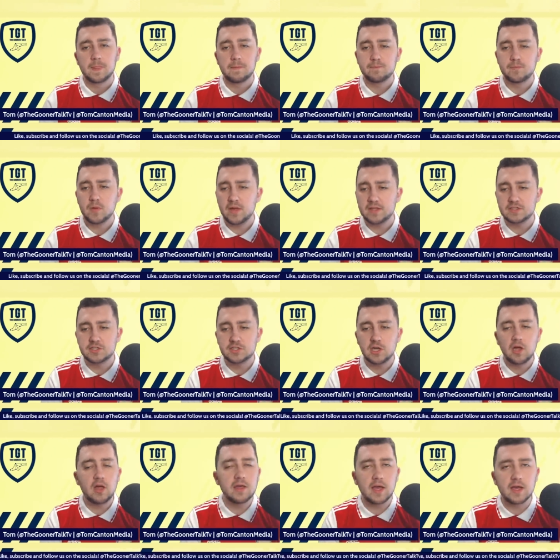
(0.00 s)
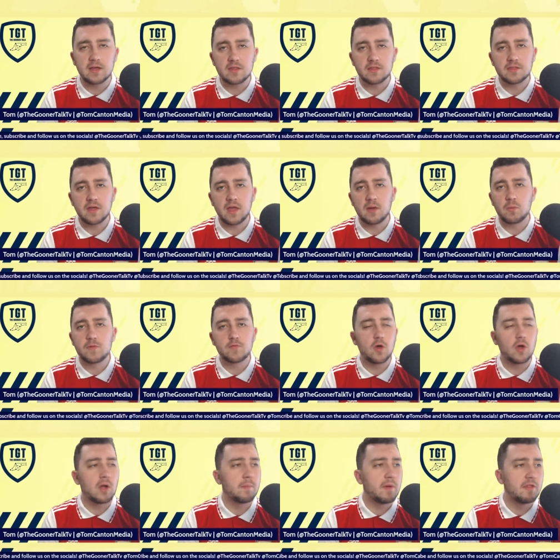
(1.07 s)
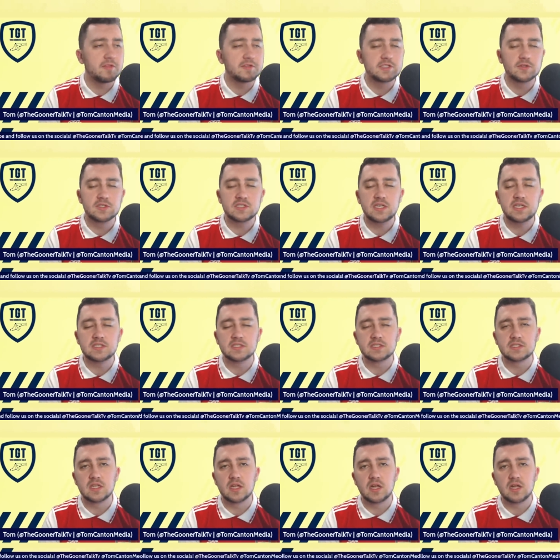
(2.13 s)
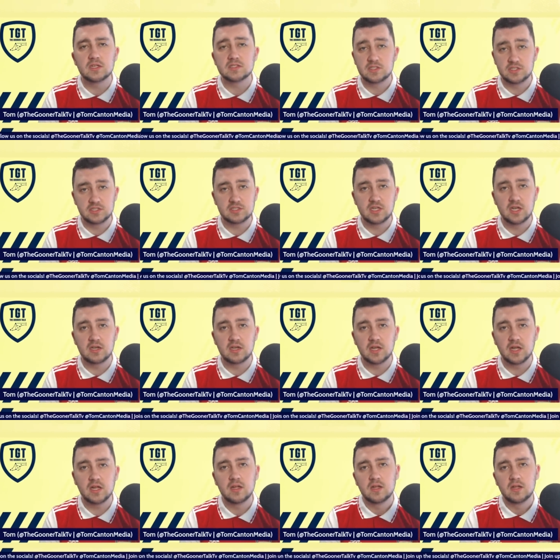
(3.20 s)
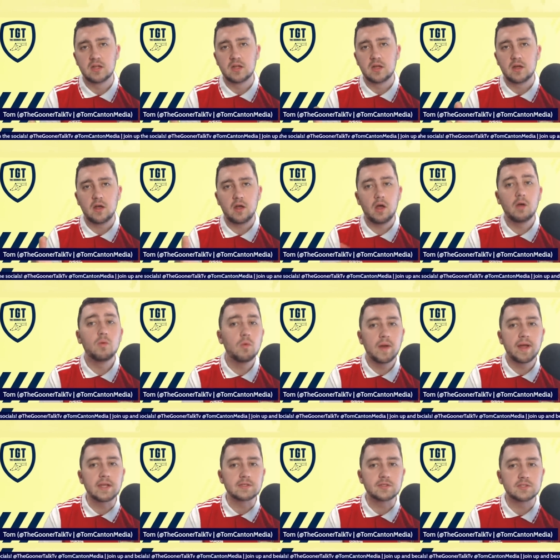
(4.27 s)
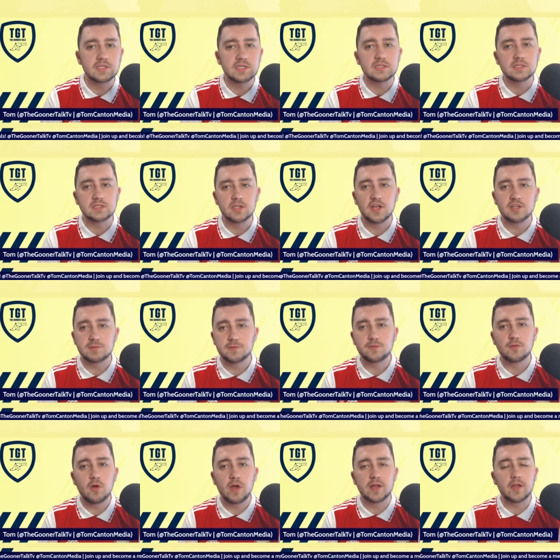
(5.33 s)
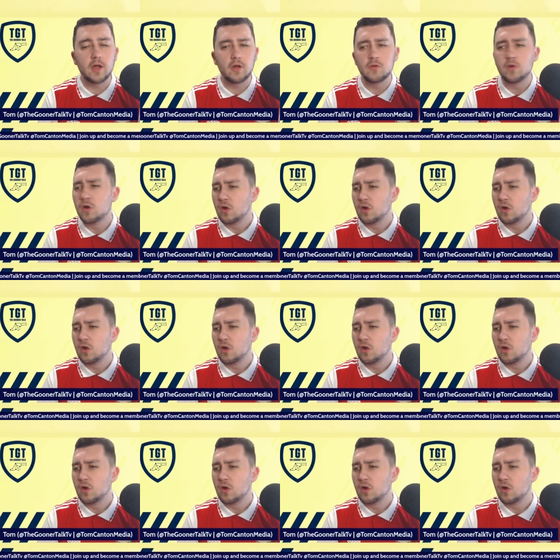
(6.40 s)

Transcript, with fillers: But it's July 8th and we've got a month till the season starts, just under. I will wait until the season starts before I go,